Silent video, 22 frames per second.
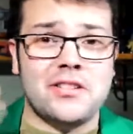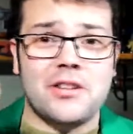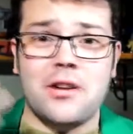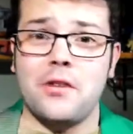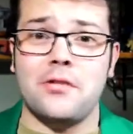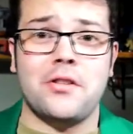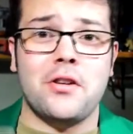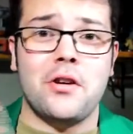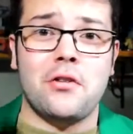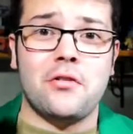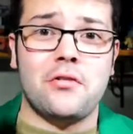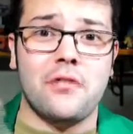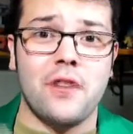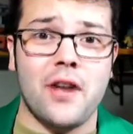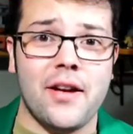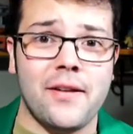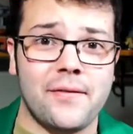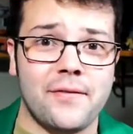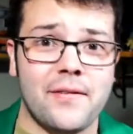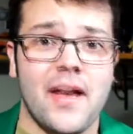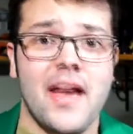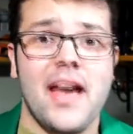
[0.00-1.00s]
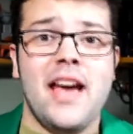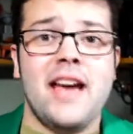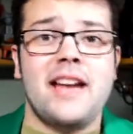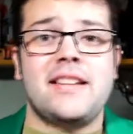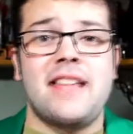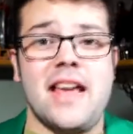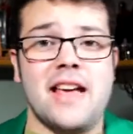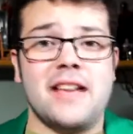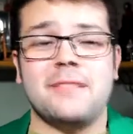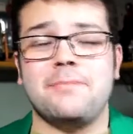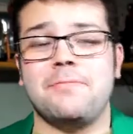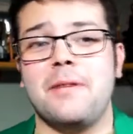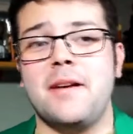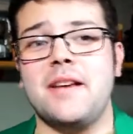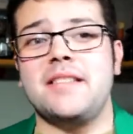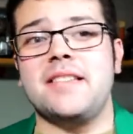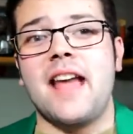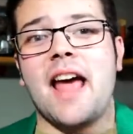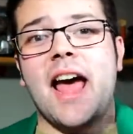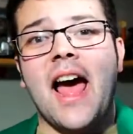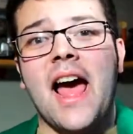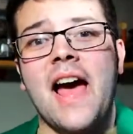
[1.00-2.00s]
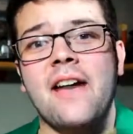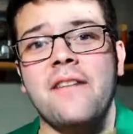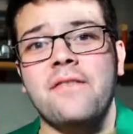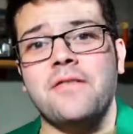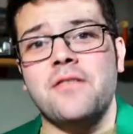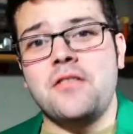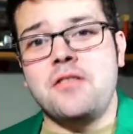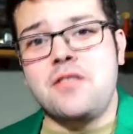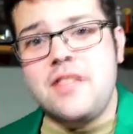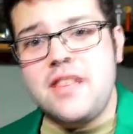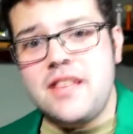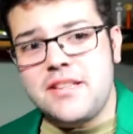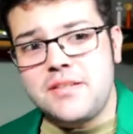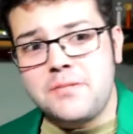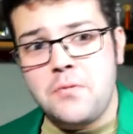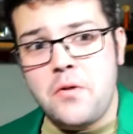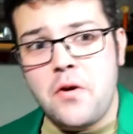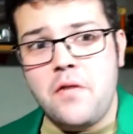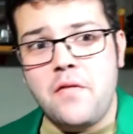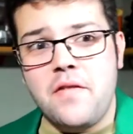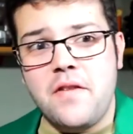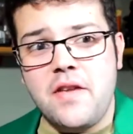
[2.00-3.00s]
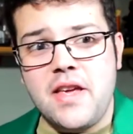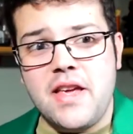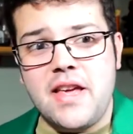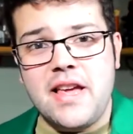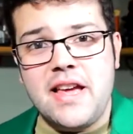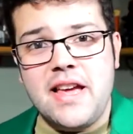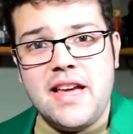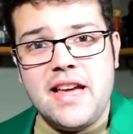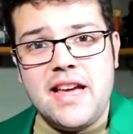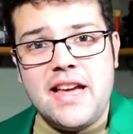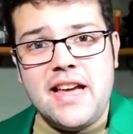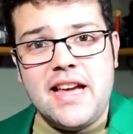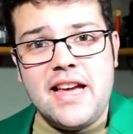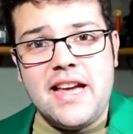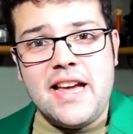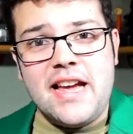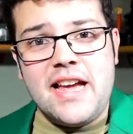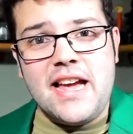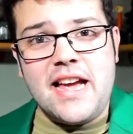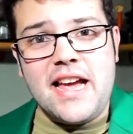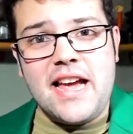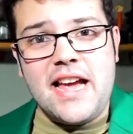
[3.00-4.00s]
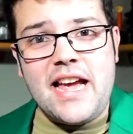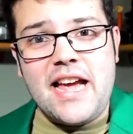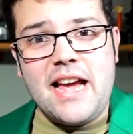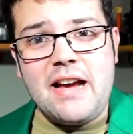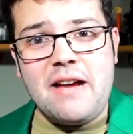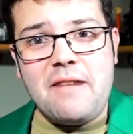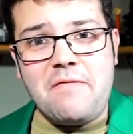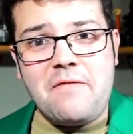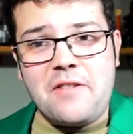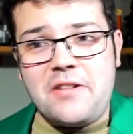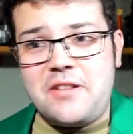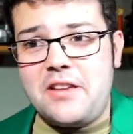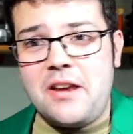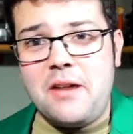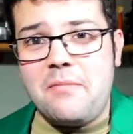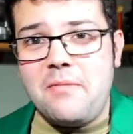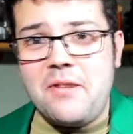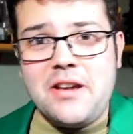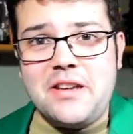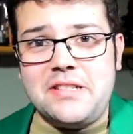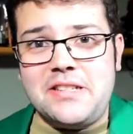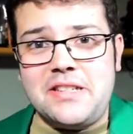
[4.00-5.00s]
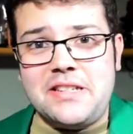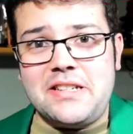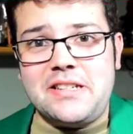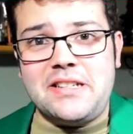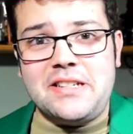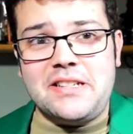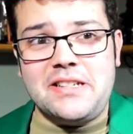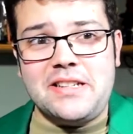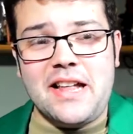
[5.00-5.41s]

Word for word: Tokyo Drift takes place after this movie for some reason.